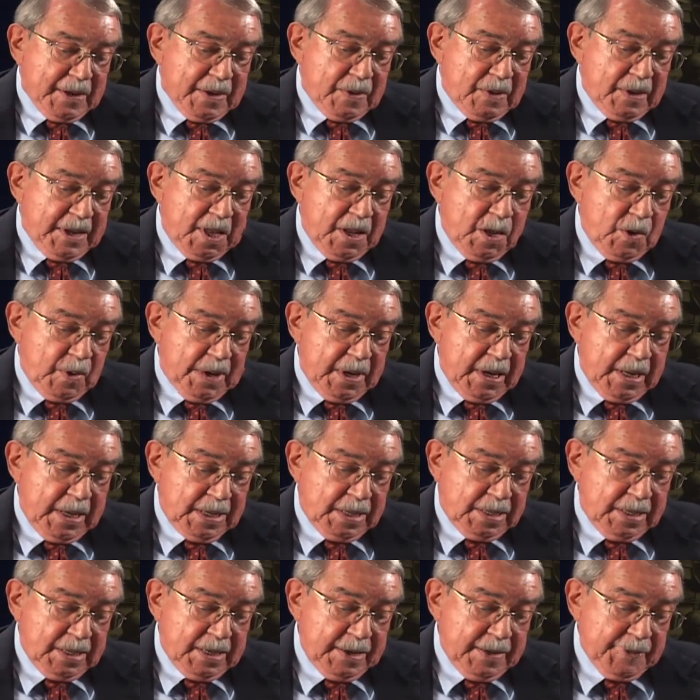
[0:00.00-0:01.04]
Well, anyway,
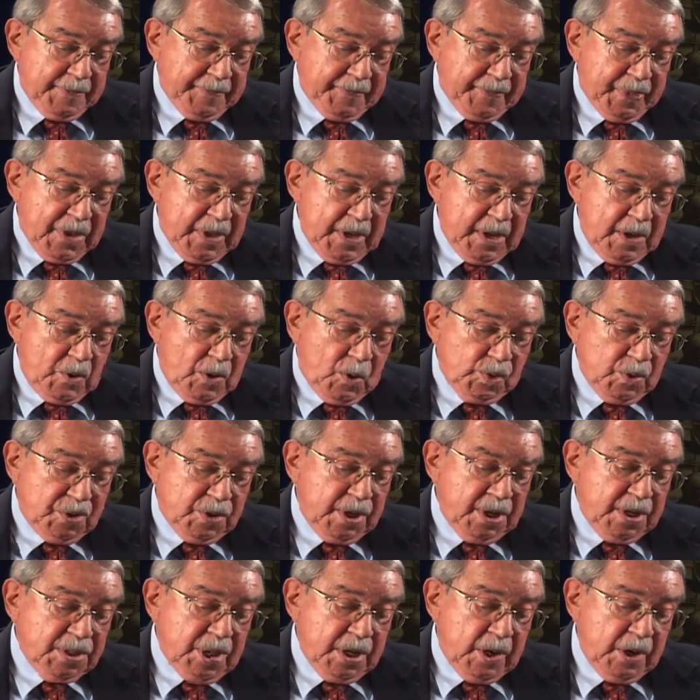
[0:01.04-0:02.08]
at uh,
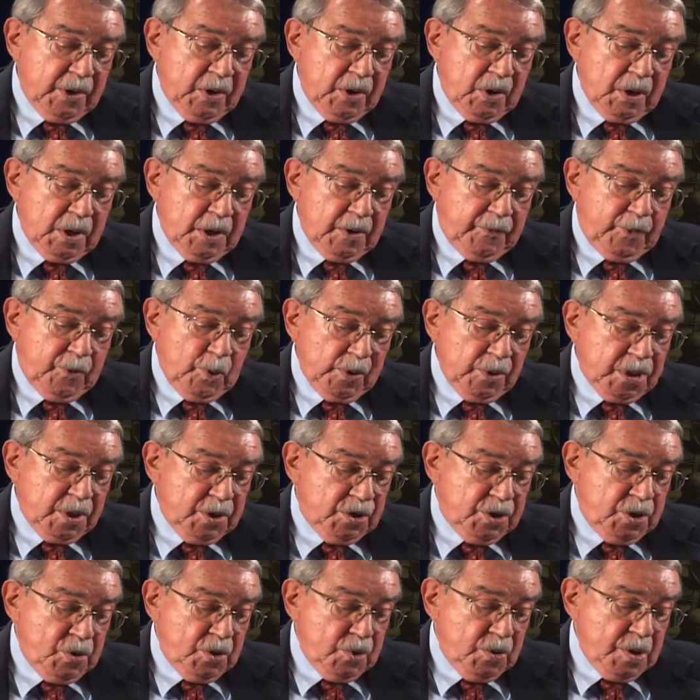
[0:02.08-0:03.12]
0600 on the 4th of
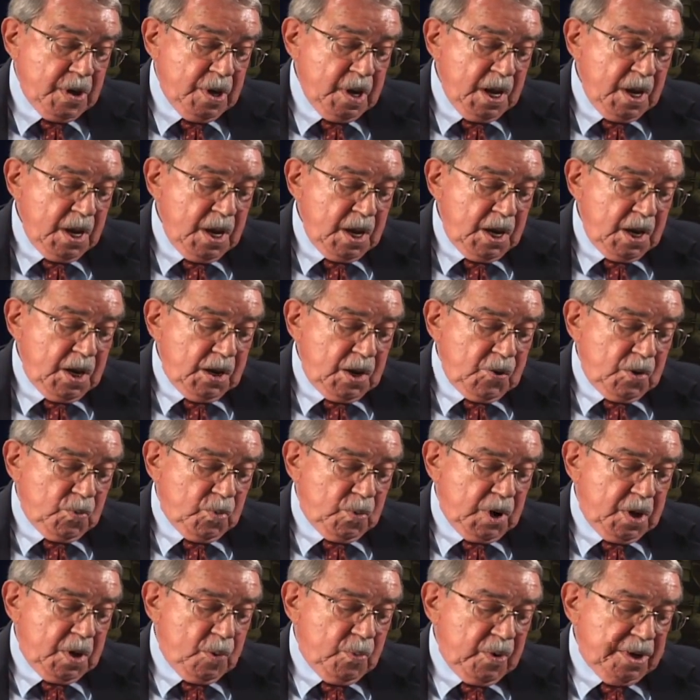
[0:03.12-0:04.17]
June,
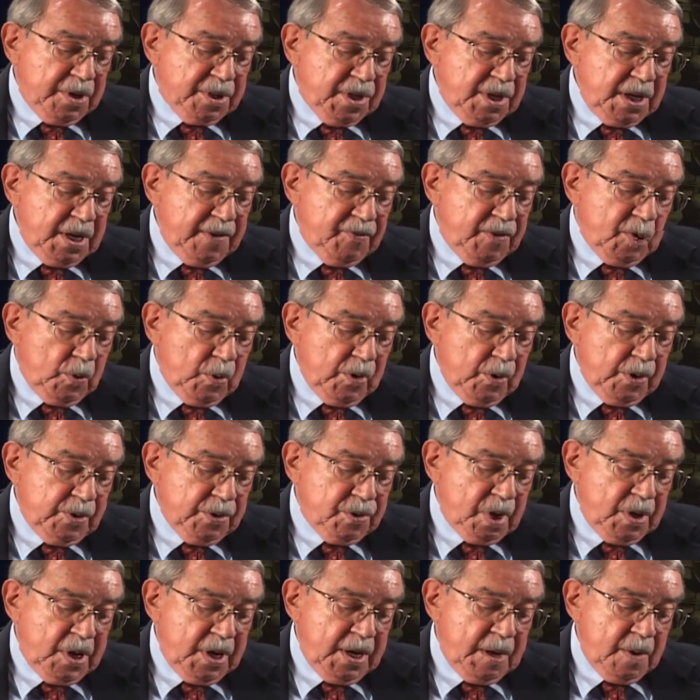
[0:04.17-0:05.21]
we received orders
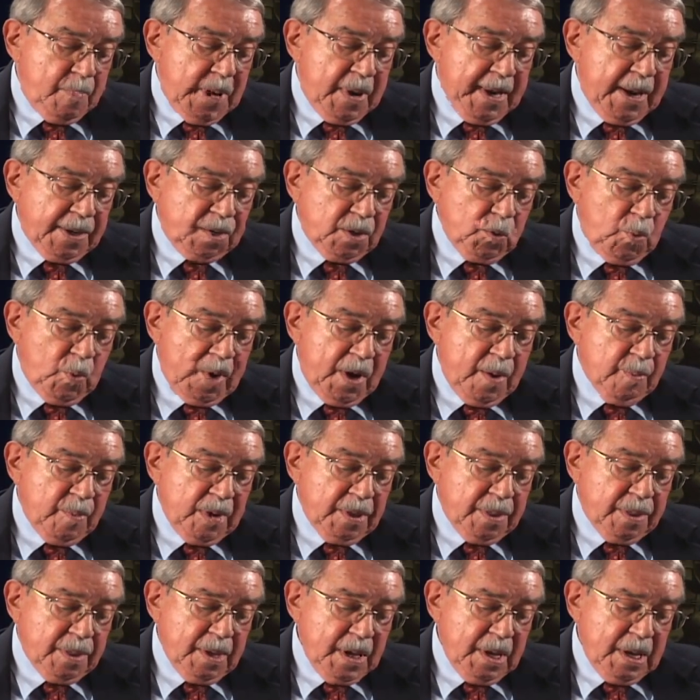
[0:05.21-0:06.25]
to head back to
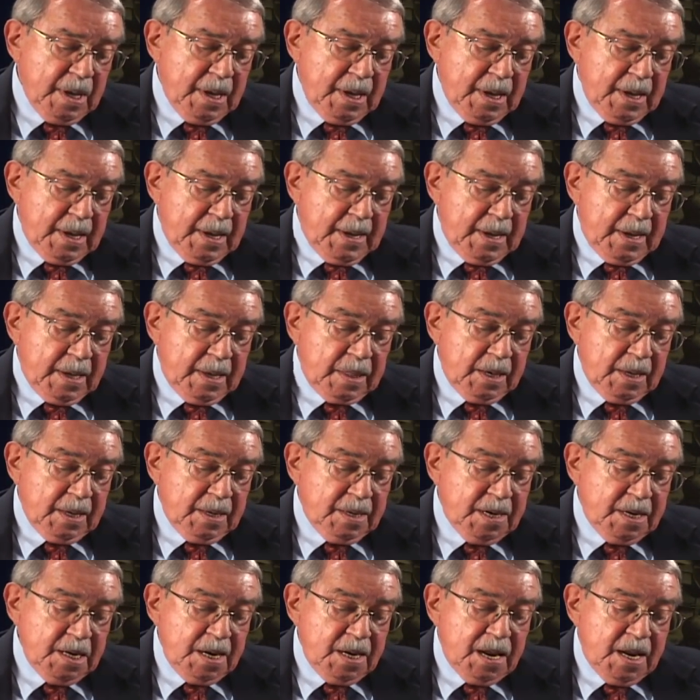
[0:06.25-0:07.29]
Weymouth and
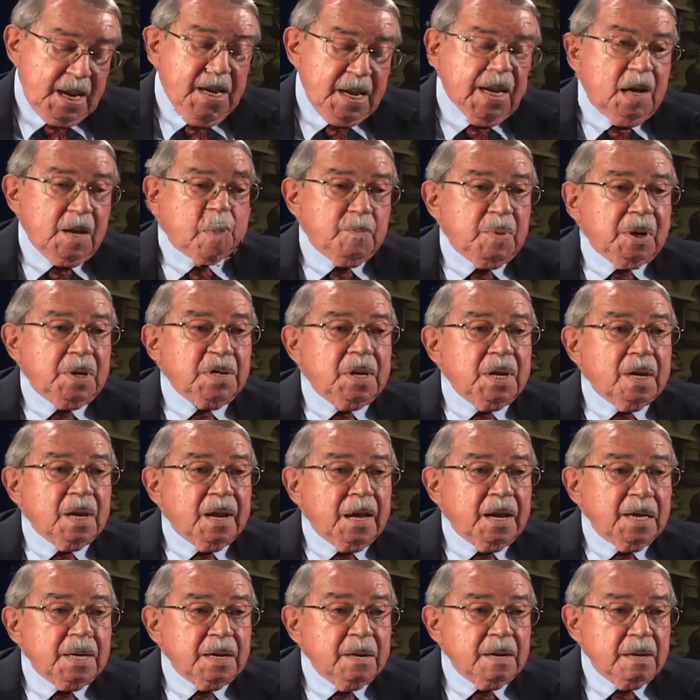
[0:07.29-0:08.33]
that D Day had been
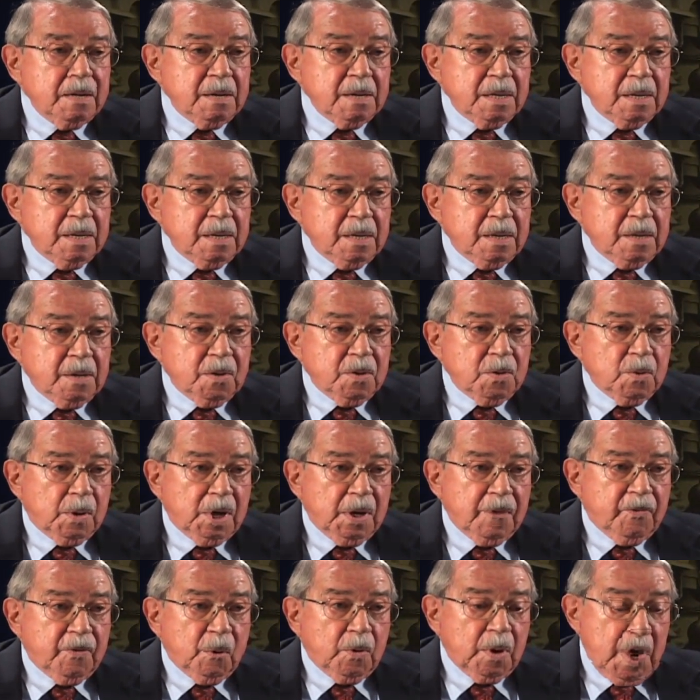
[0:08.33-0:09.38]
delayed
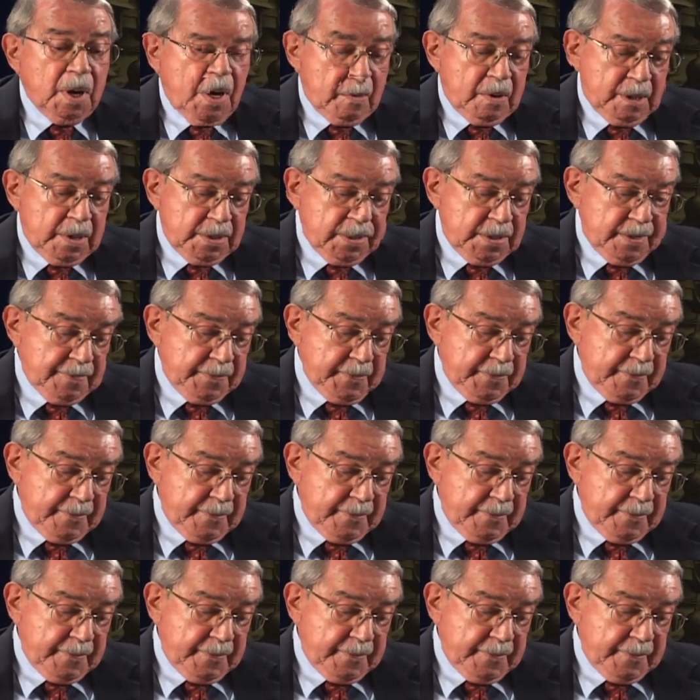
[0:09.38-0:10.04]
24 hours